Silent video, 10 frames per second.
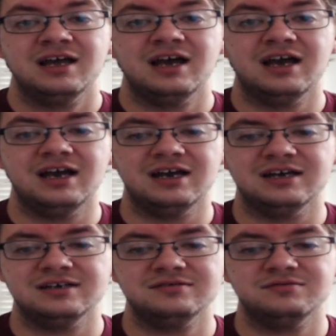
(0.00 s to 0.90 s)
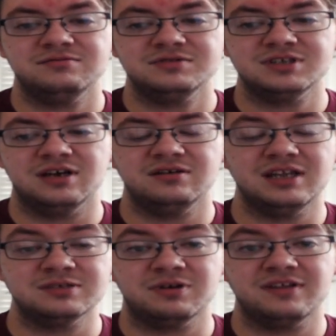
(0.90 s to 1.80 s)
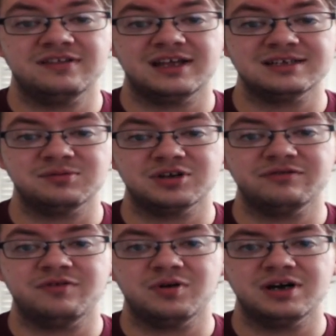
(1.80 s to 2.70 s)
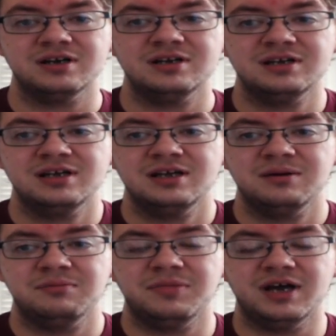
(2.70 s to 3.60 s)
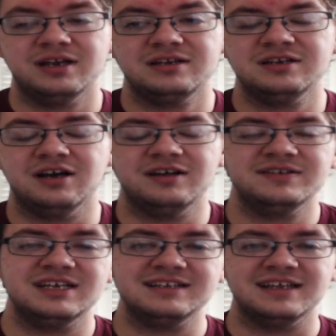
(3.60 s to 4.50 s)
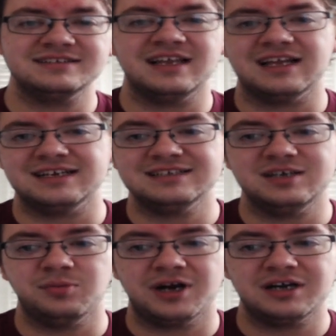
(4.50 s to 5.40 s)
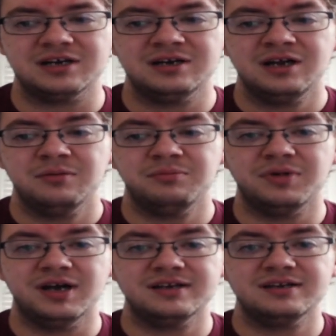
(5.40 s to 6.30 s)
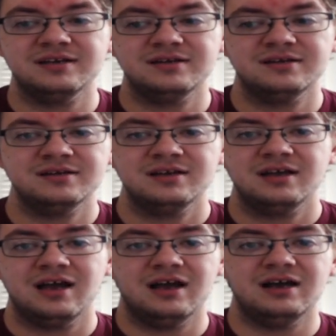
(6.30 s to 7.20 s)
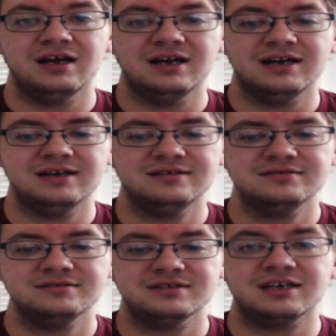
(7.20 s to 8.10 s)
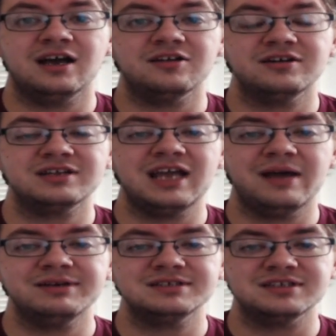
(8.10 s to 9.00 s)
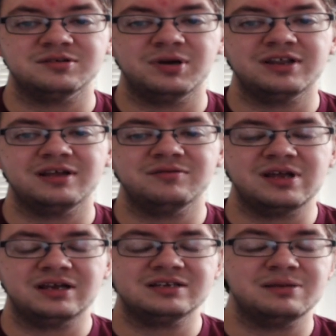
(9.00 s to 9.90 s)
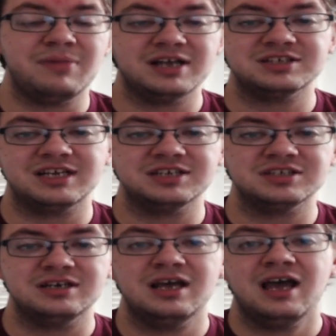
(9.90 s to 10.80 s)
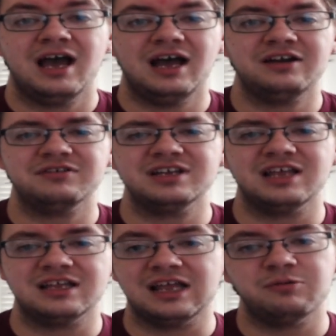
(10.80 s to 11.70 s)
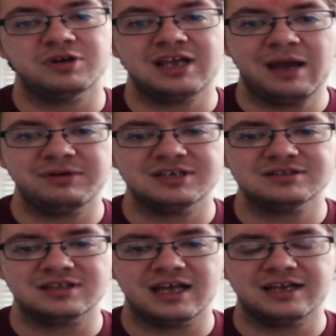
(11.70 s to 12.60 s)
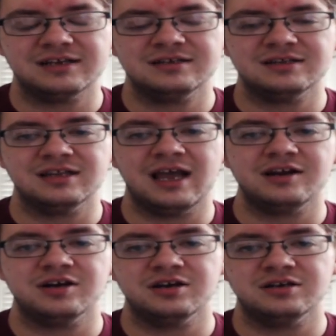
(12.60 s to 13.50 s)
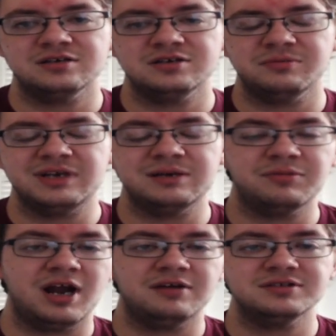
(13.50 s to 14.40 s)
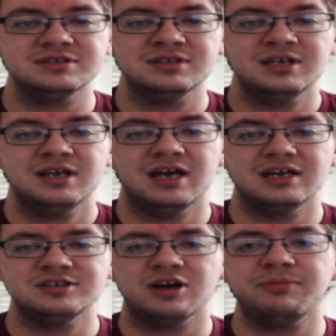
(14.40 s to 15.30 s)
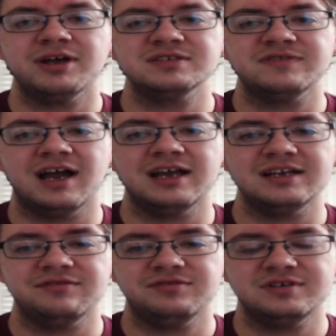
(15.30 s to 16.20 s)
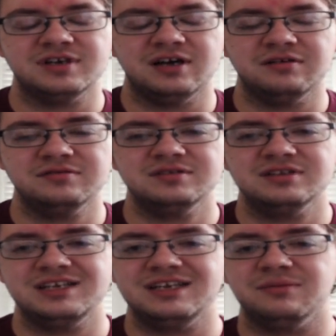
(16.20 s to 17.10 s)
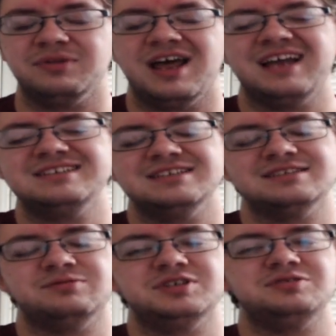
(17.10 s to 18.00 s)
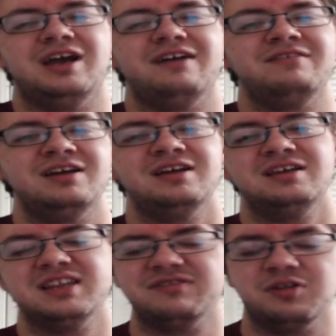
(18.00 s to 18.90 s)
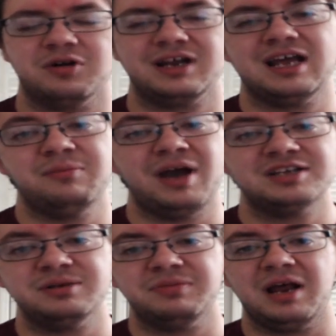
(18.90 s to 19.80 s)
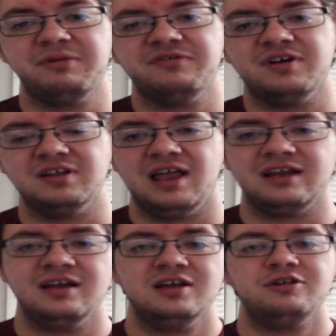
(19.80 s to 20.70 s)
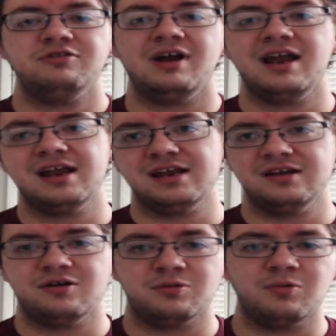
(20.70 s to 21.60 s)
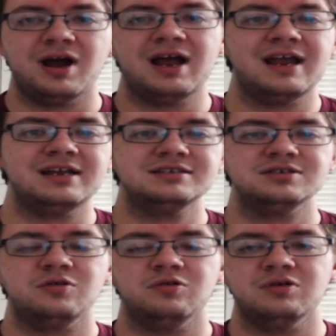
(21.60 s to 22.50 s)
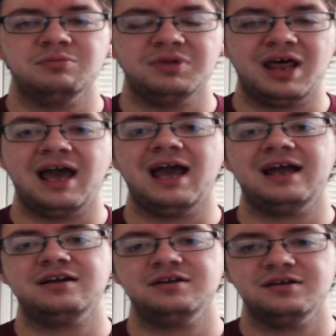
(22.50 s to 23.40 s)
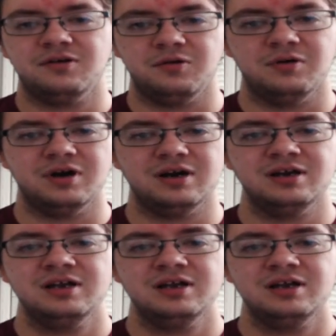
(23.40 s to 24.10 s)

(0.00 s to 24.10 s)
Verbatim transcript: Uh, so that's one of the things I'm looking for. But, you know, it, it, that's not like a deal breaker, but uh, the color of the cabinets and the way they, they, they match the kitchen. I don't really like light wood cabinets, like lighter to medium browns. Uh, dark brown's fine if, you know, the appliances and what you have, the flooring kind of match it, but I prefer like gray or white or black or,